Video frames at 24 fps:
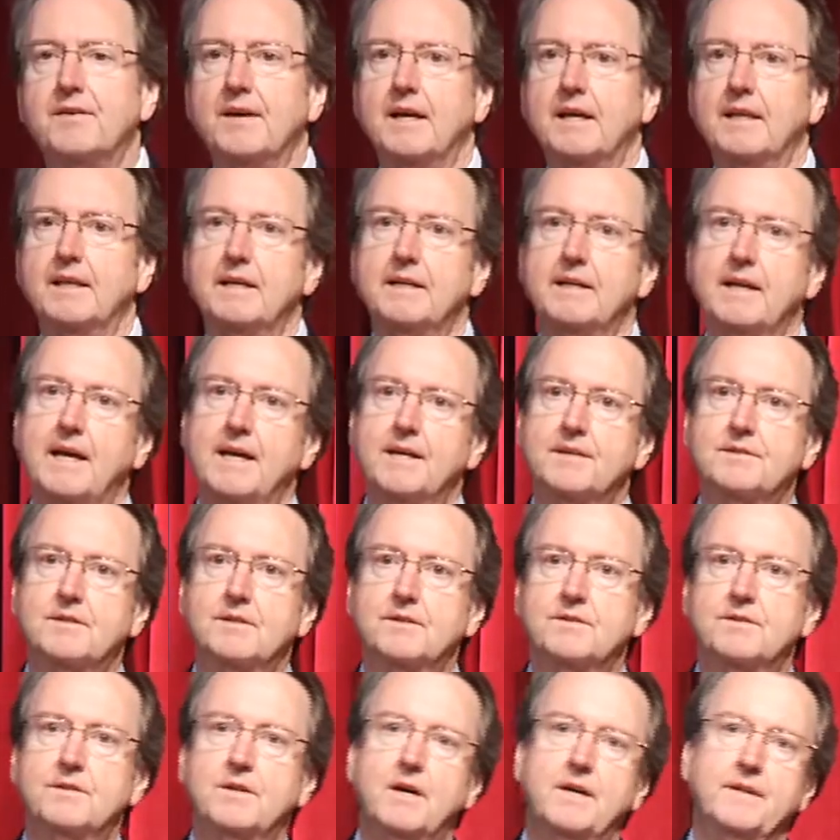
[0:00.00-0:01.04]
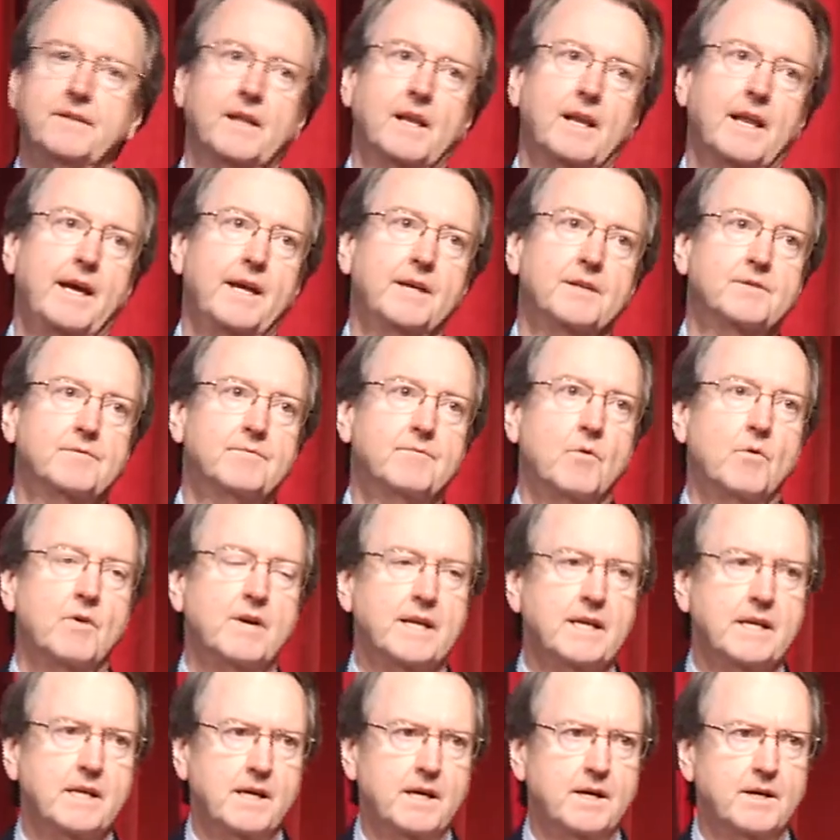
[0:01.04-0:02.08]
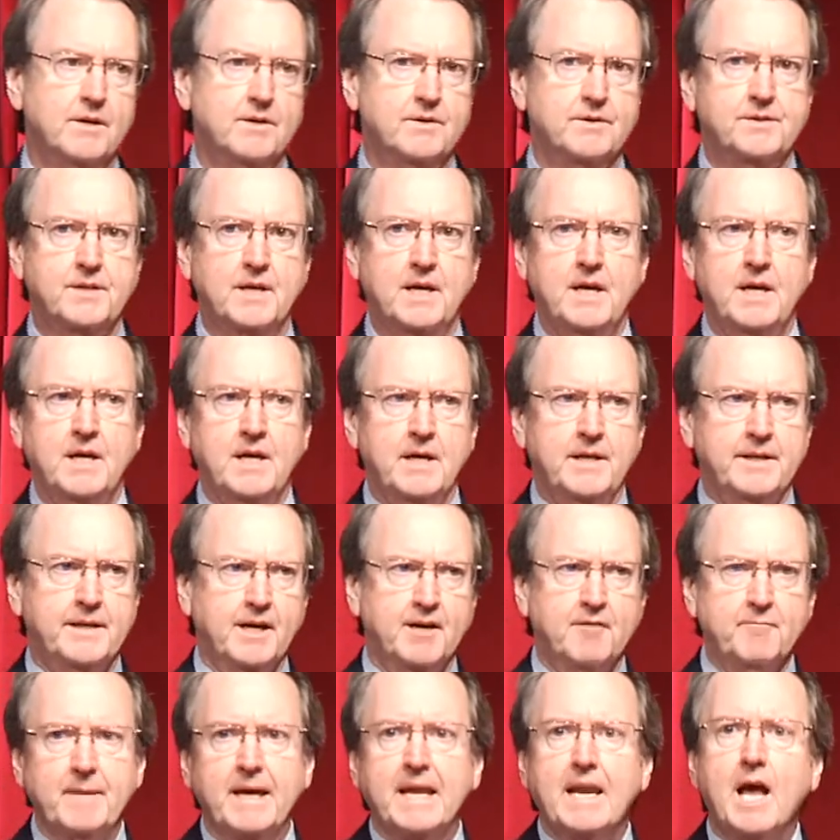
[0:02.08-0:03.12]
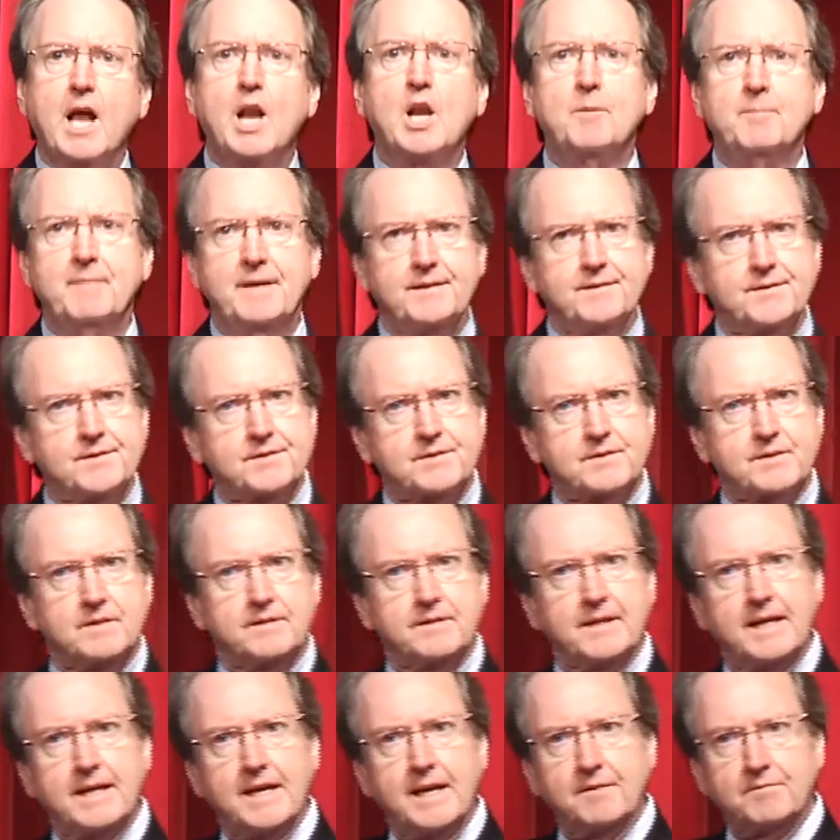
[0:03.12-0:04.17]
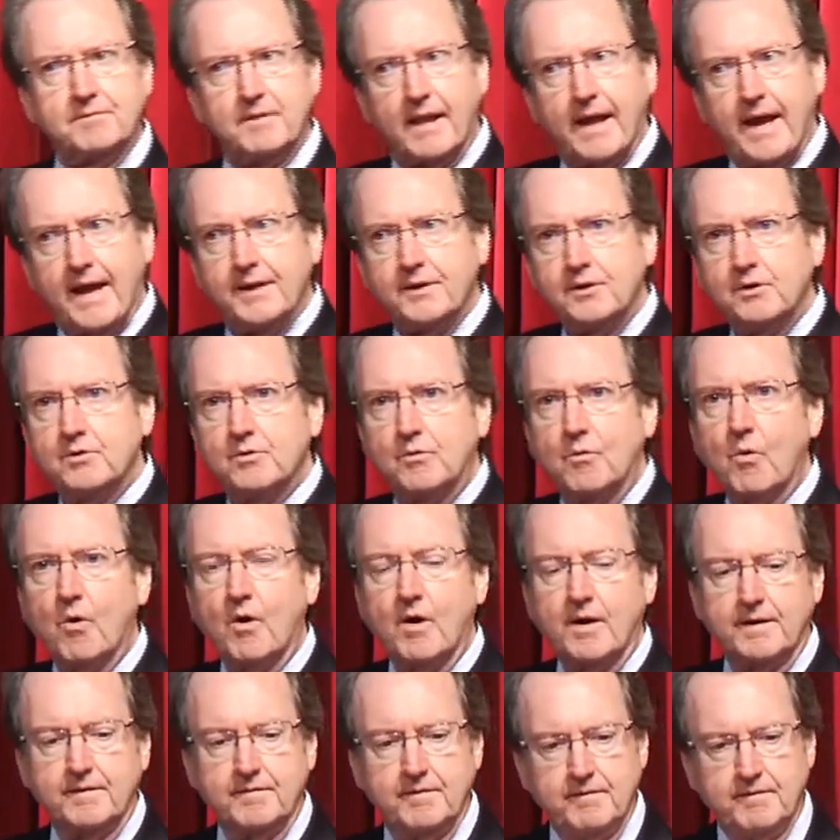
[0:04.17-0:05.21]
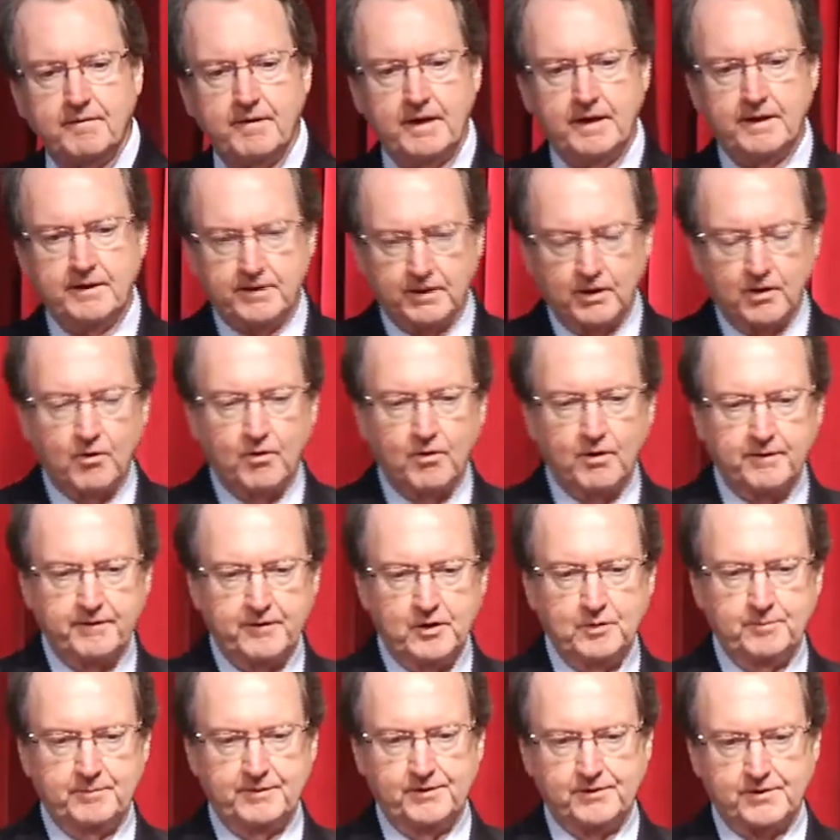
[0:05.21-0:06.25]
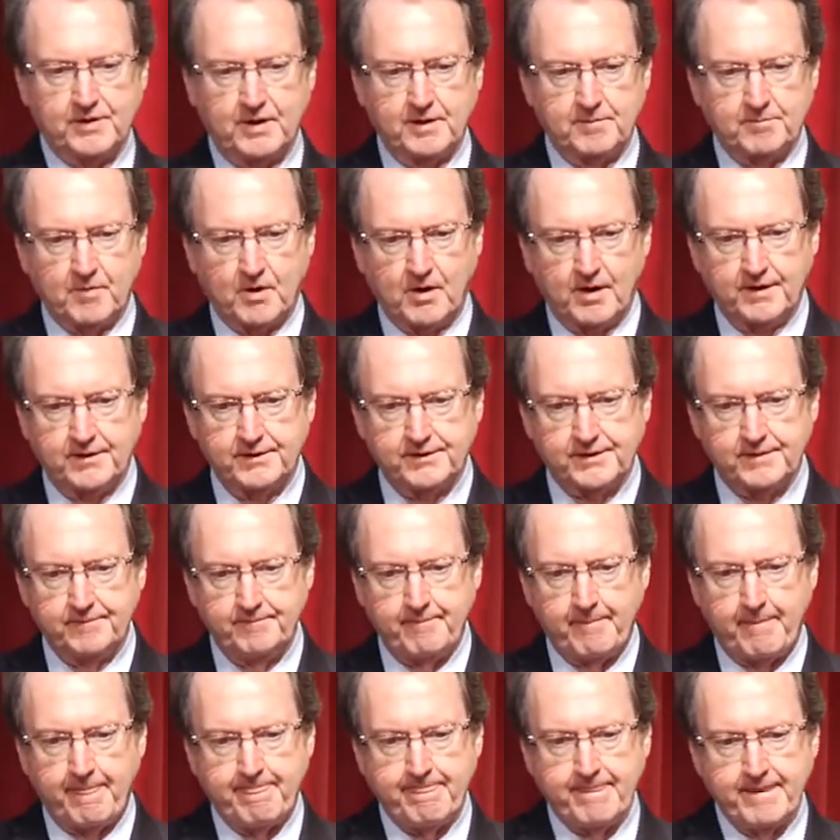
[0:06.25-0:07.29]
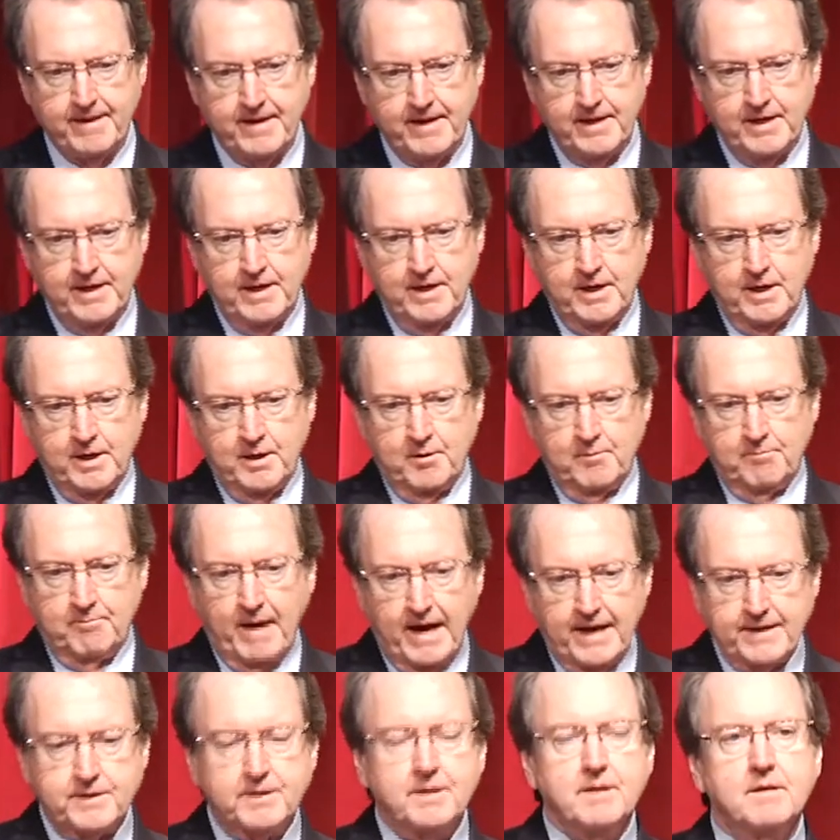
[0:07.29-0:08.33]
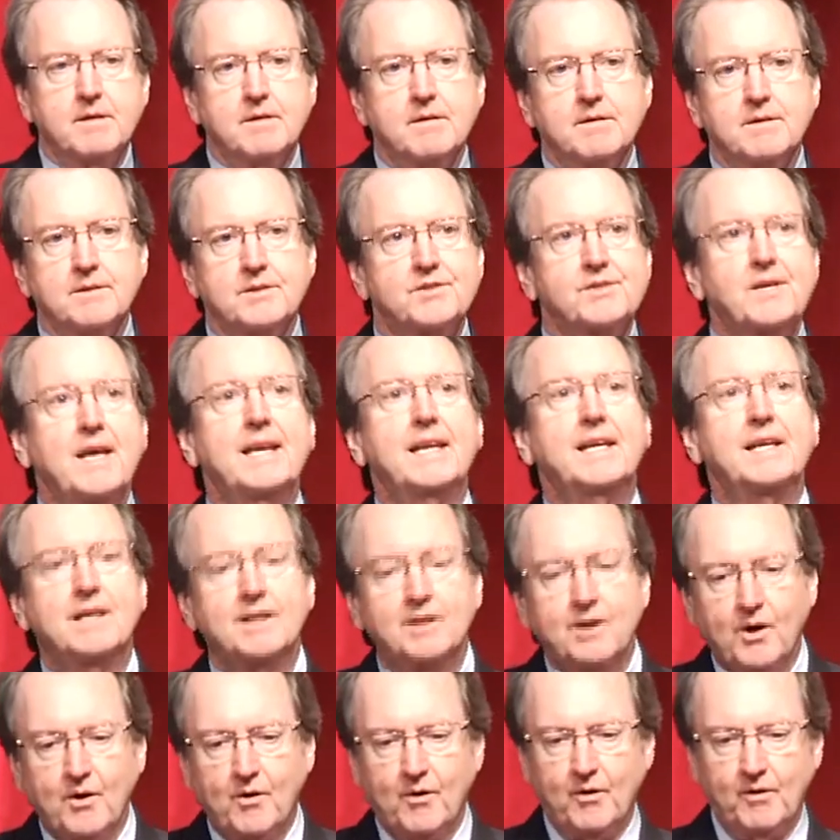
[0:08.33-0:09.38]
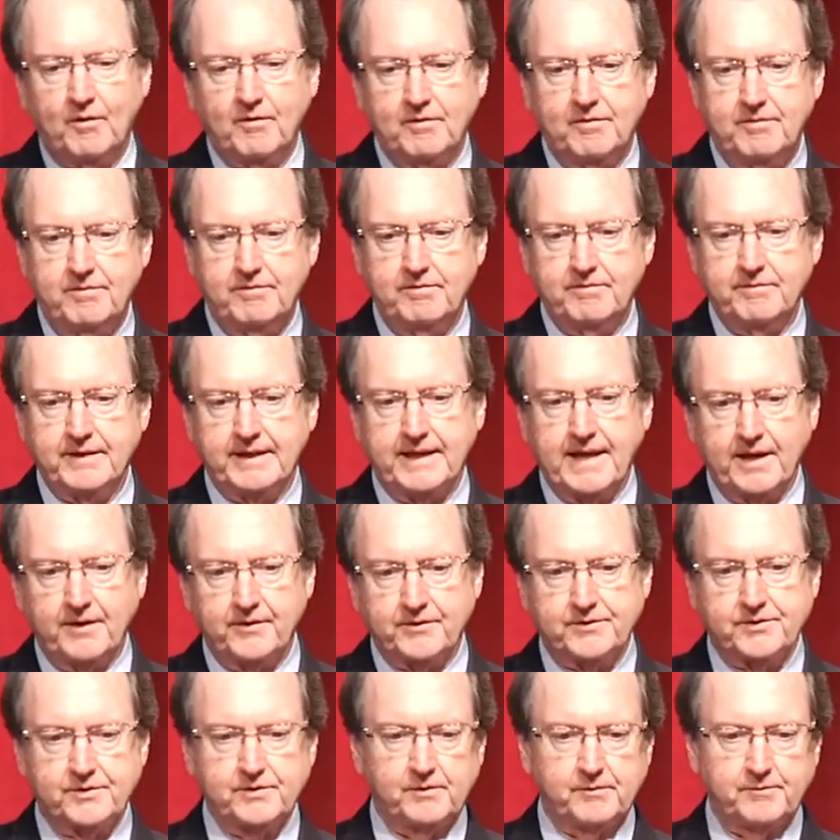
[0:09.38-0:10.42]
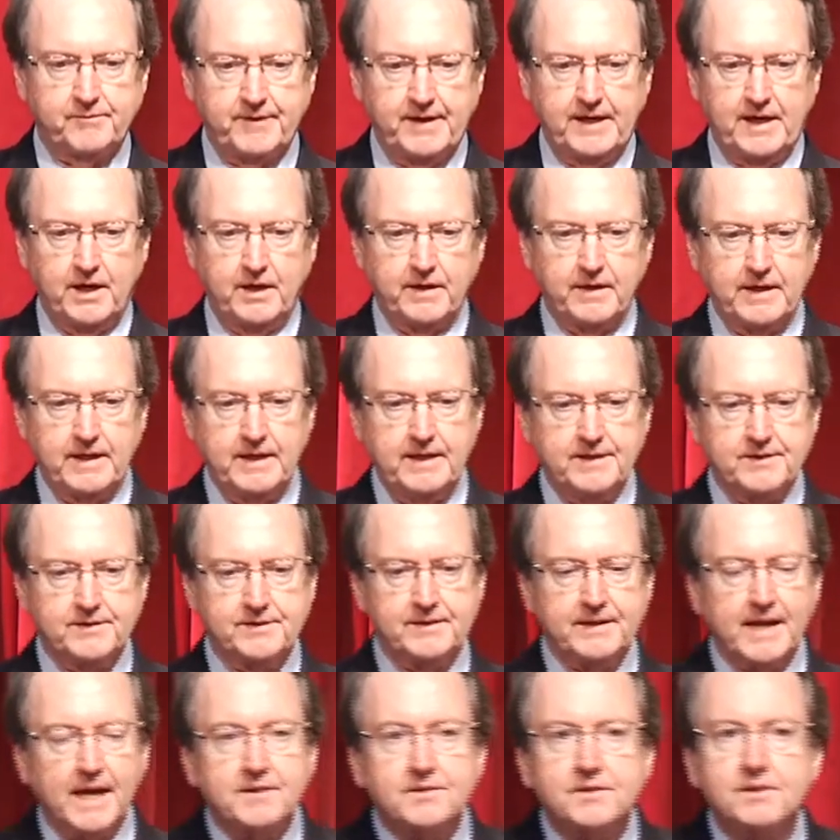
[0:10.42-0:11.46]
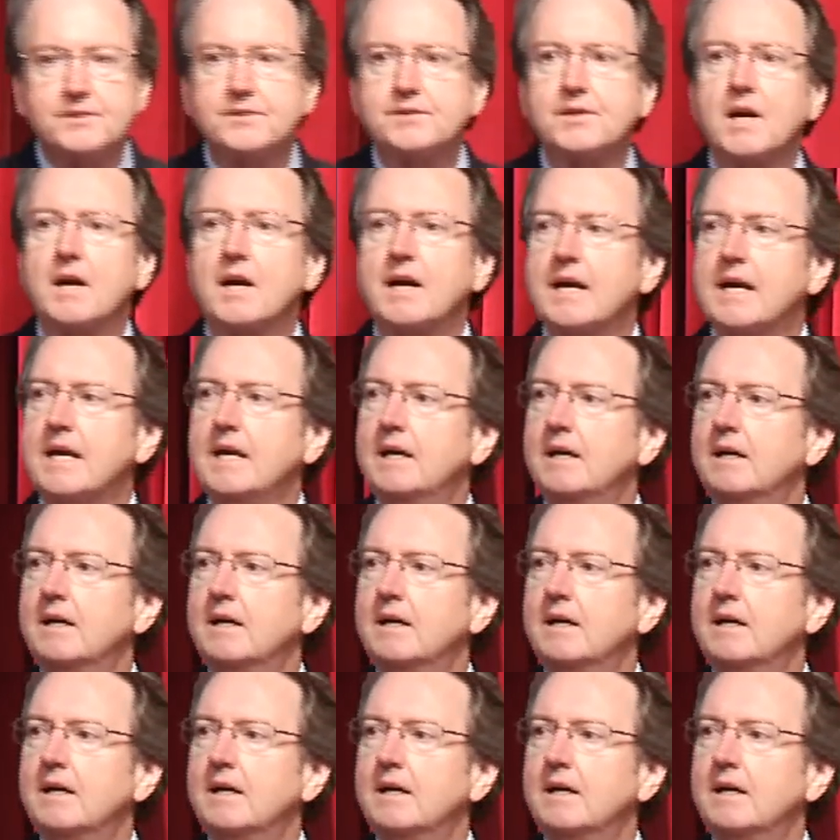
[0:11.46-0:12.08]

that NASA has done the last 40 years, there have been elements that have led toward the goal of humans on Mars. But setting a goal, the Council found, is necessary